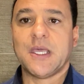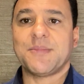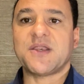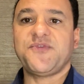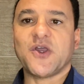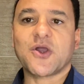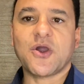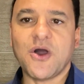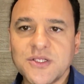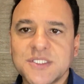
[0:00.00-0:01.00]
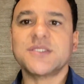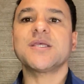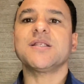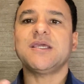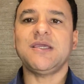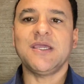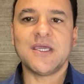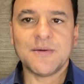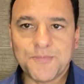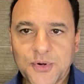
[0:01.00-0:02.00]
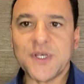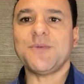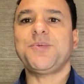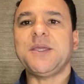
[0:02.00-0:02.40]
But if you're constantly putting